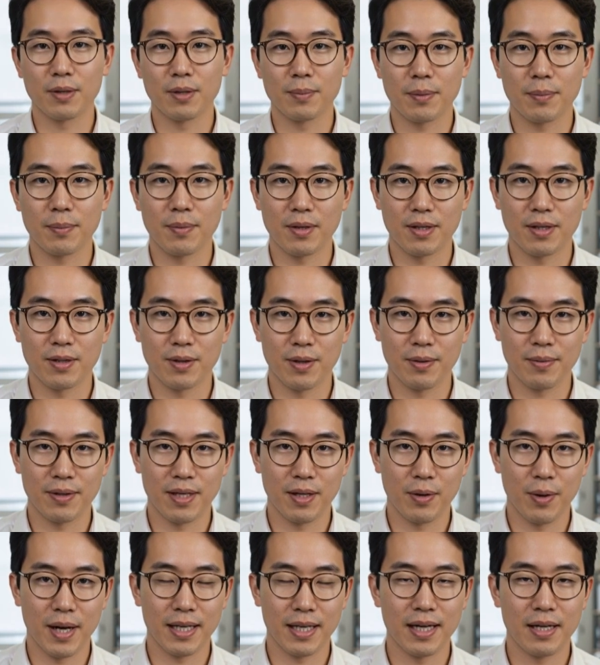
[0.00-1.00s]
people assume
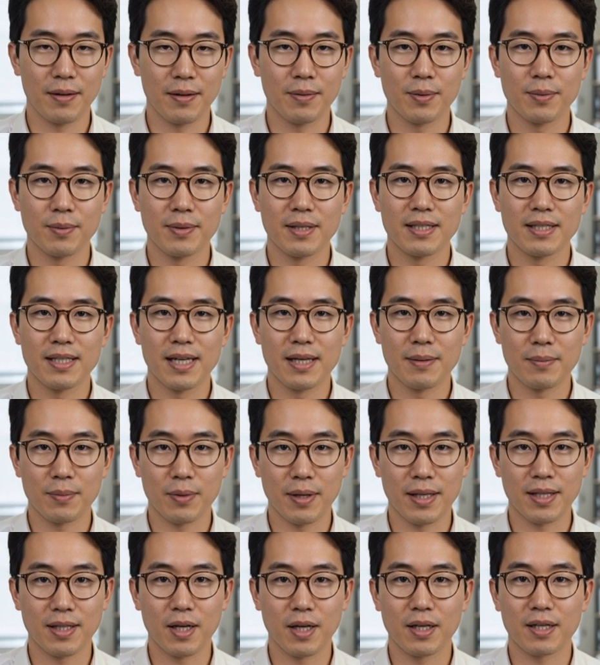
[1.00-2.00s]
that light comes from the same
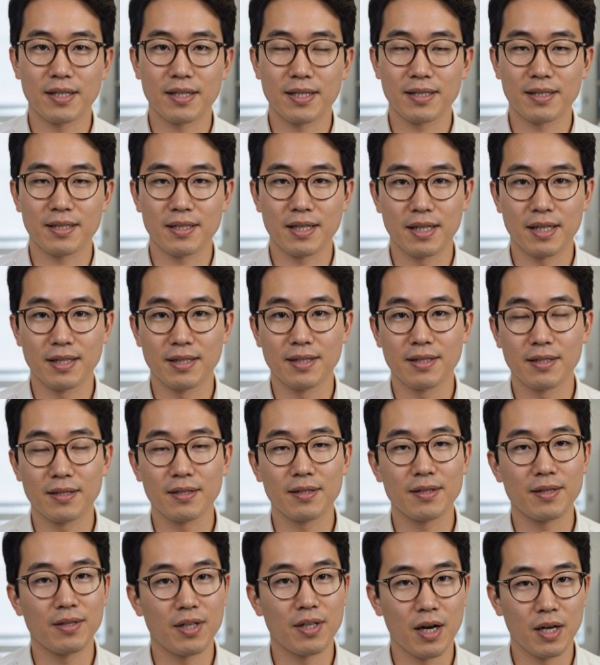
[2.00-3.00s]
place Earth's does,
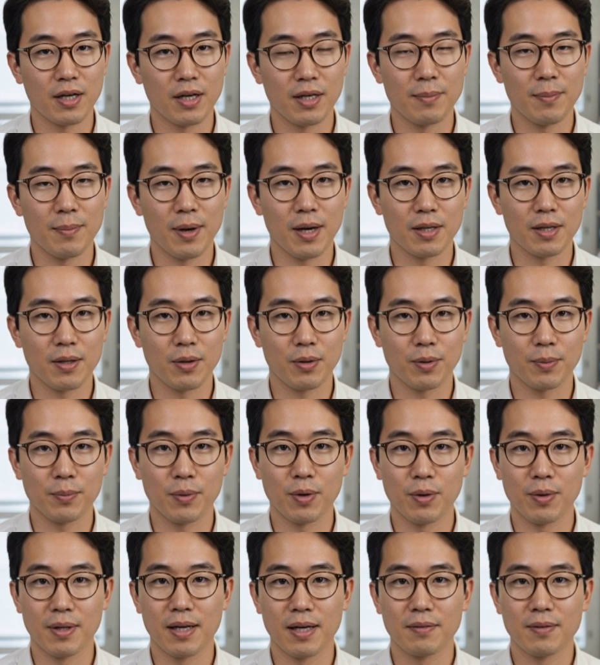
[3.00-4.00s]
charged particles
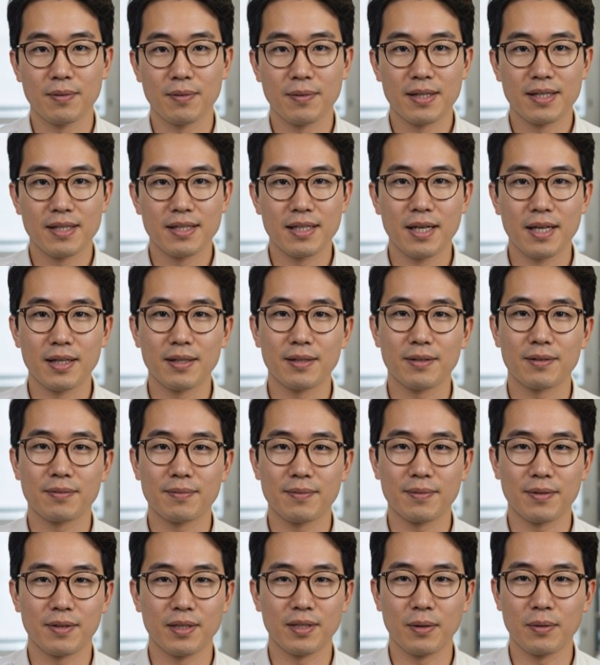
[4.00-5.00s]
blowing in from the sun.
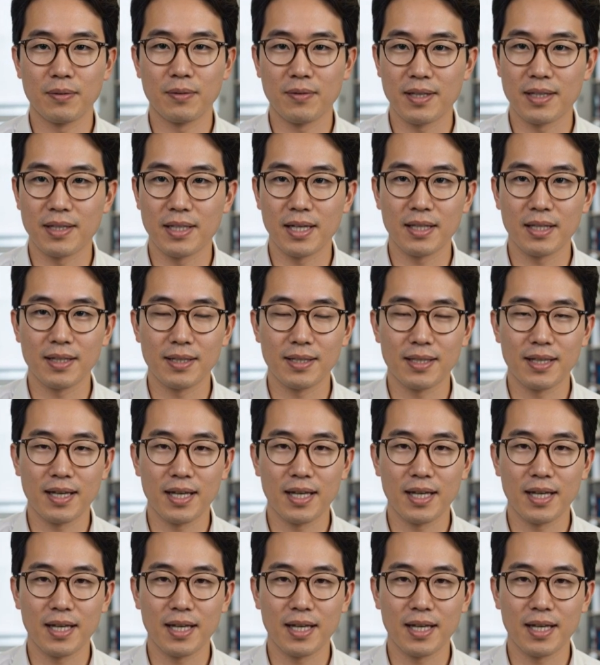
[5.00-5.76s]
Some of it does.